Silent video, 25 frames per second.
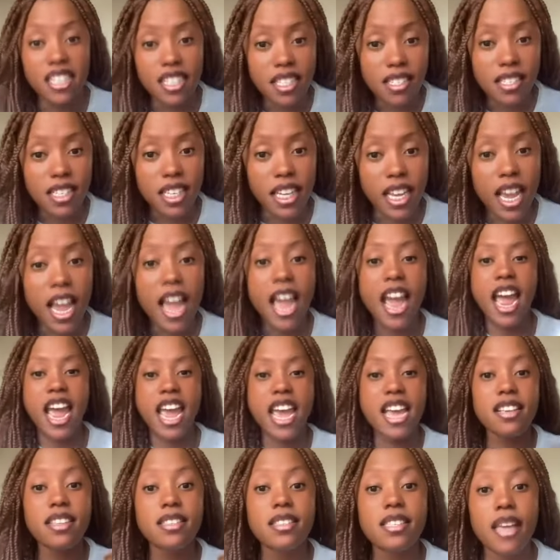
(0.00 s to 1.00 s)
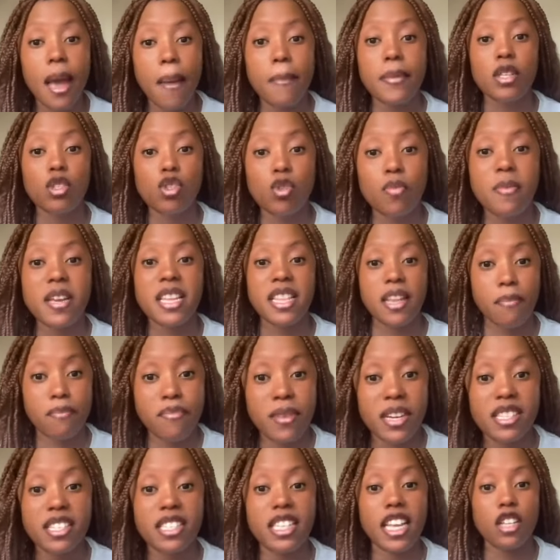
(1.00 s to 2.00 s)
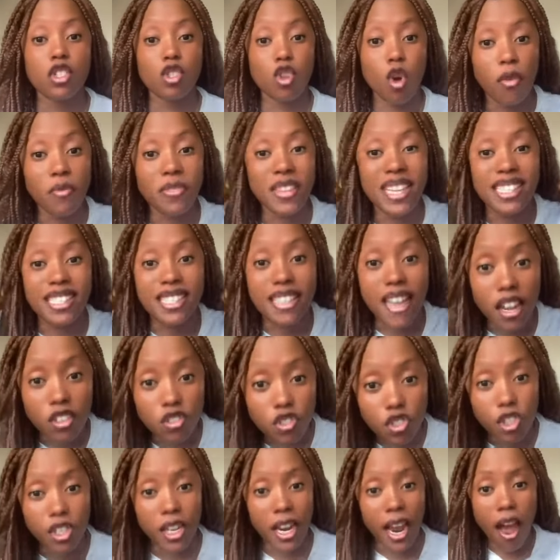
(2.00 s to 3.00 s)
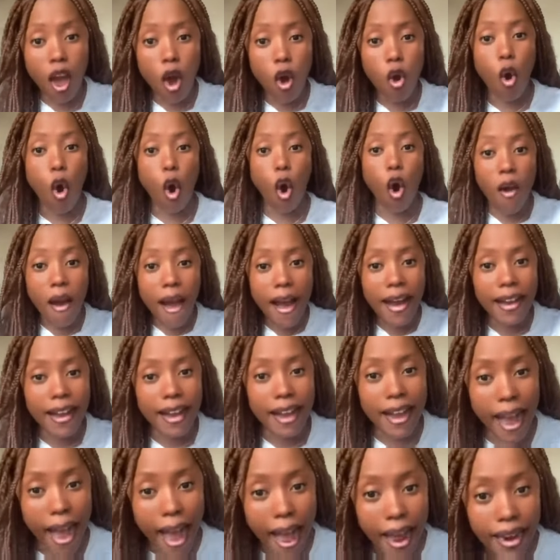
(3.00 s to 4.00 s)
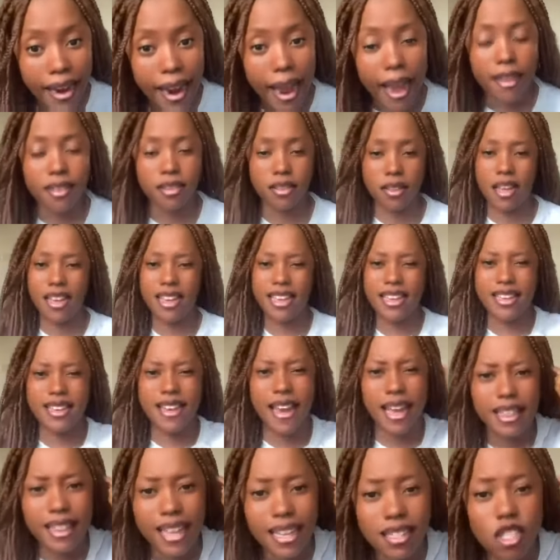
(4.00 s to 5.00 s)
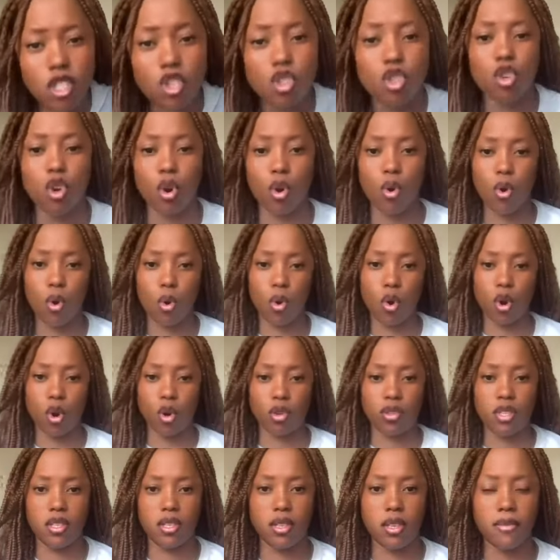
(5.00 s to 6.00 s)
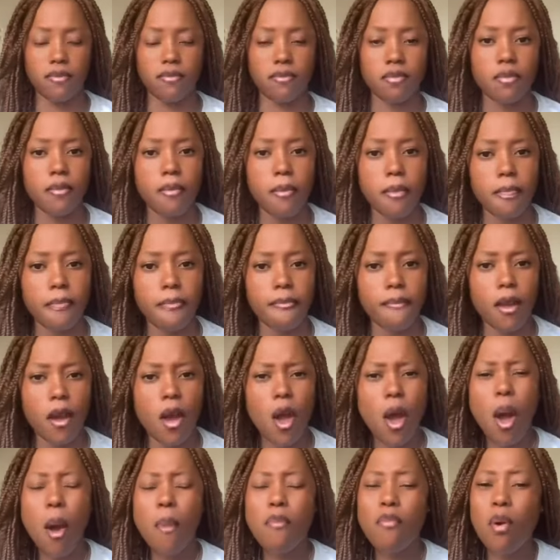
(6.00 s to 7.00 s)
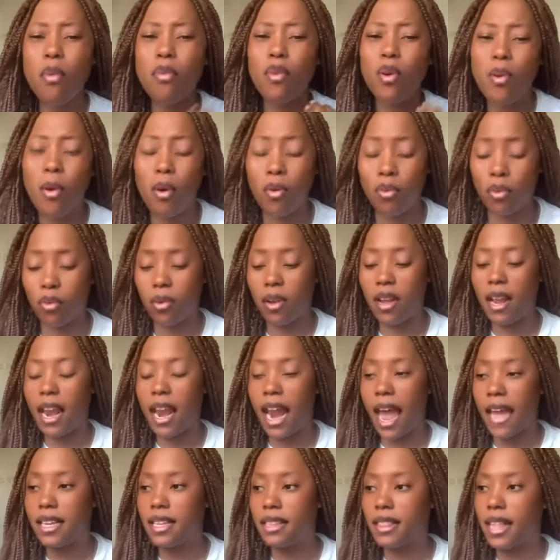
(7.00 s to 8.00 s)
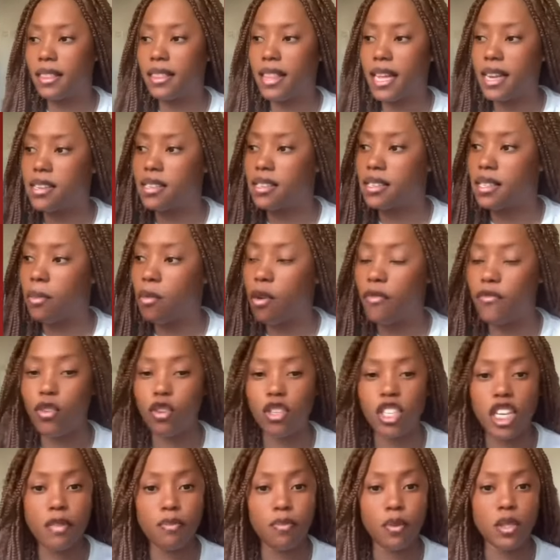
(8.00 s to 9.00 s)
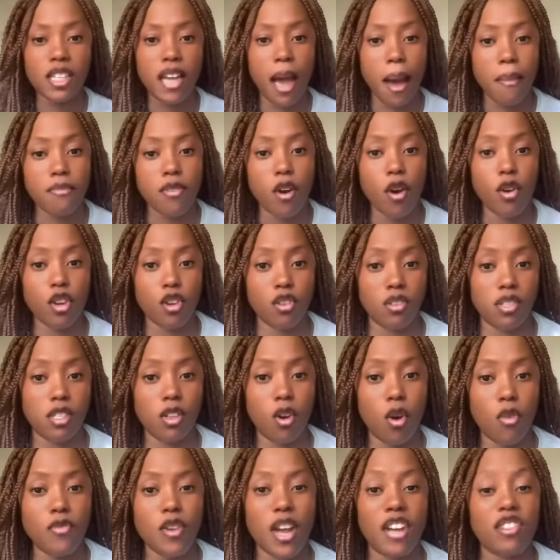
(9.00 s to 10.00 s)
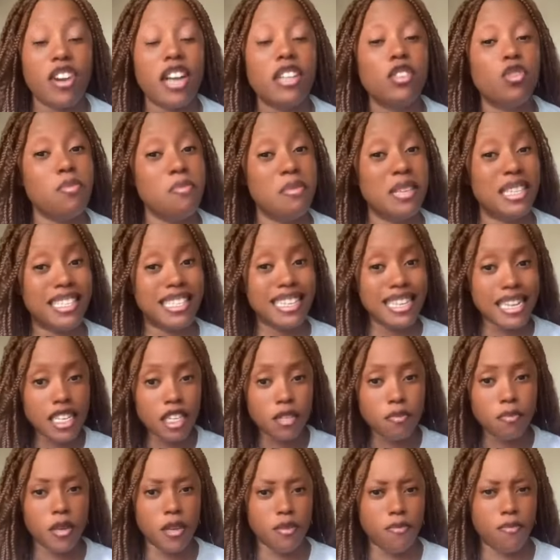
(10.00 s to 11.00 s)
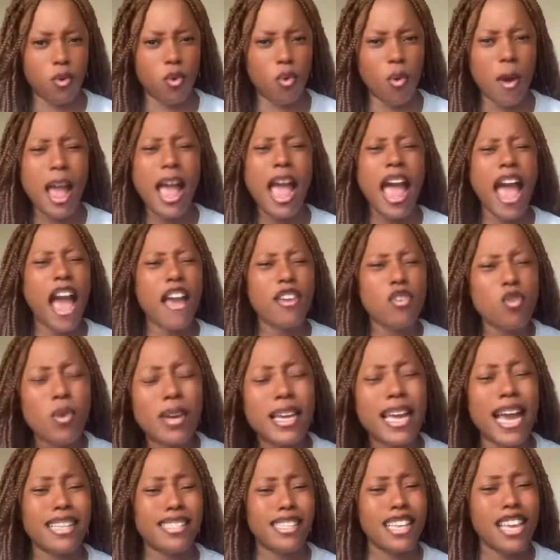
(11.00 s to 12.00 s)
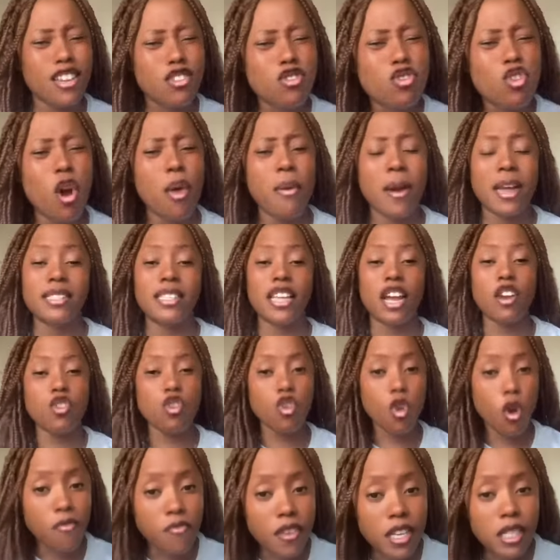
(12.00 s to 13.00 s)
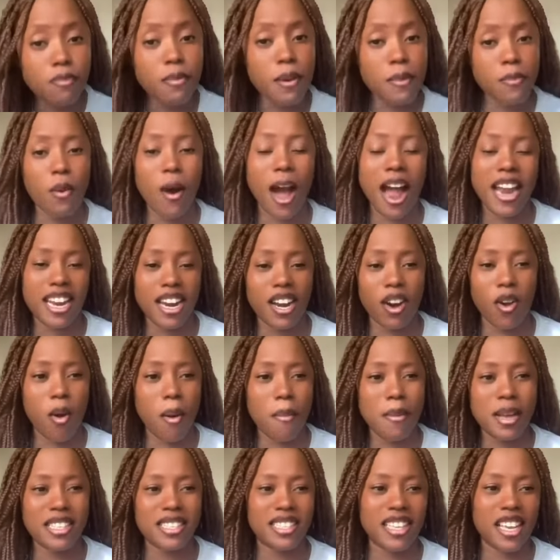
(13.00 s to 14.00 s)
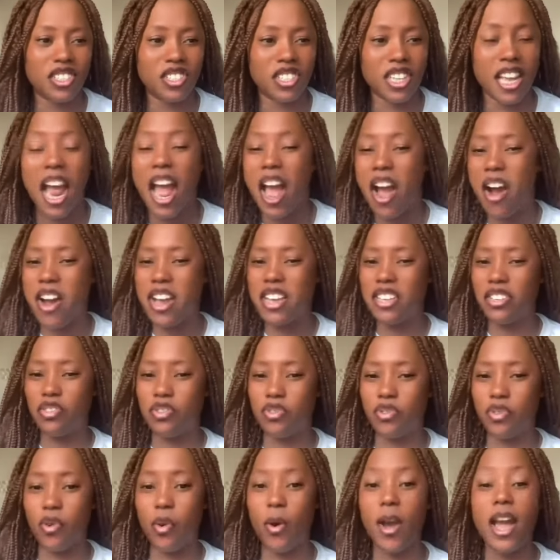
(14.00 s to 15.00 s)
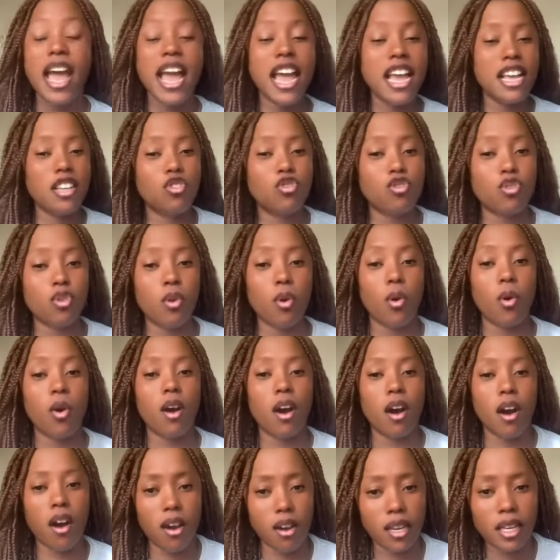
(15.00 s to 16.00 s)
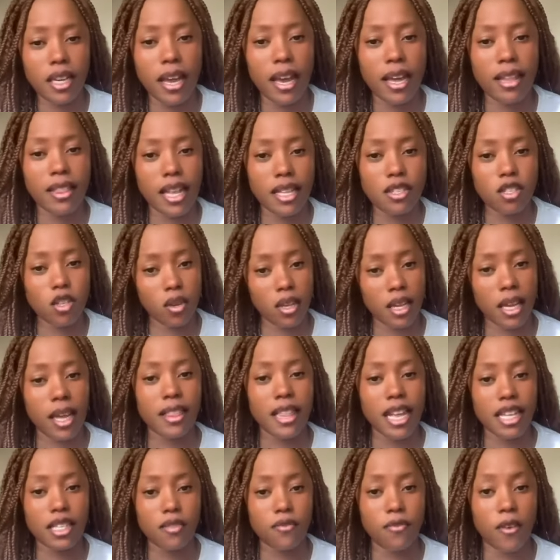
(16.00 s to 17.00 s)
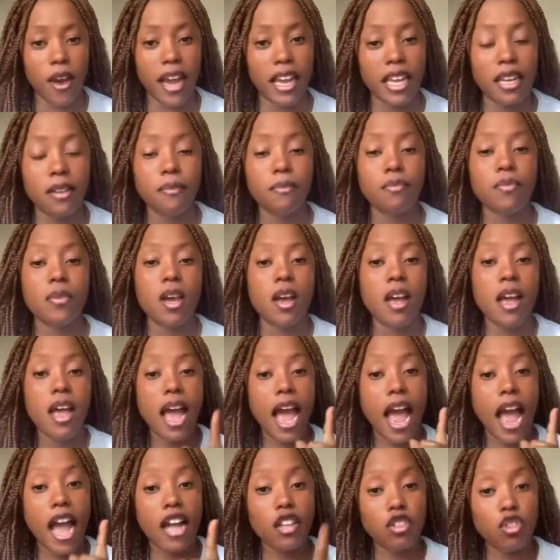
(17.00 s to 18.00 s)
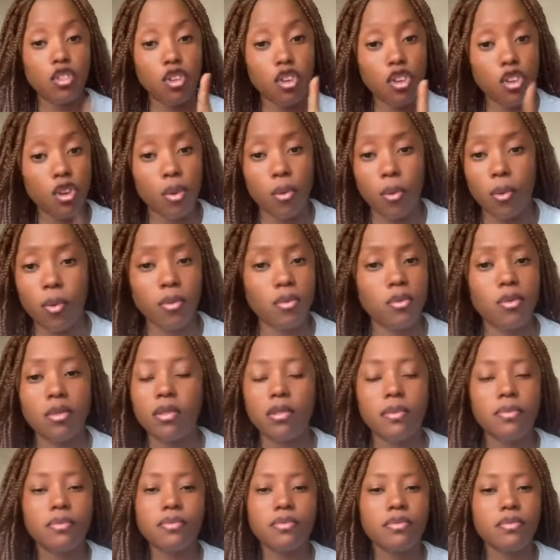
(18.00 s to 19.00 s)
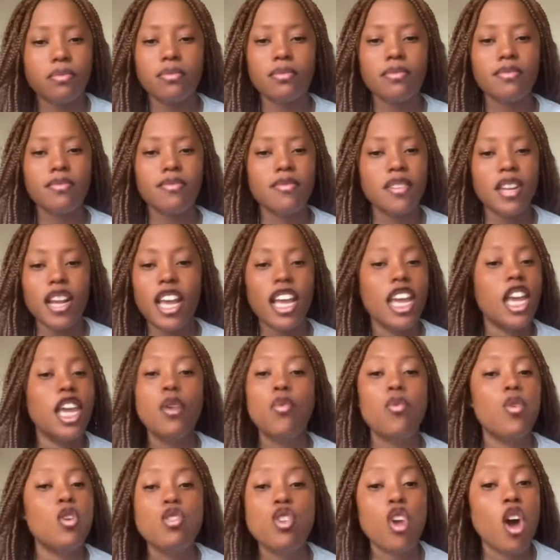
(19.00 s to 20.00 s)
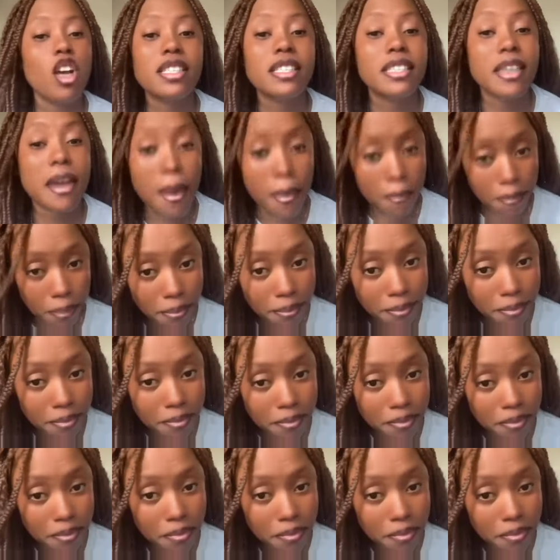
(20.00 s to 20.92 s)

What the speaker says: NDC. He is coming to be the president of this country called Ghana. Get that into your coconut. Move on. Like, the thing is, some of you just put camera on yourself. You are trying to mislead people. And you get ignorant and novice people under the comment section. Oh, it's true. It's true. Okay. That's fine. And to you, he will not come.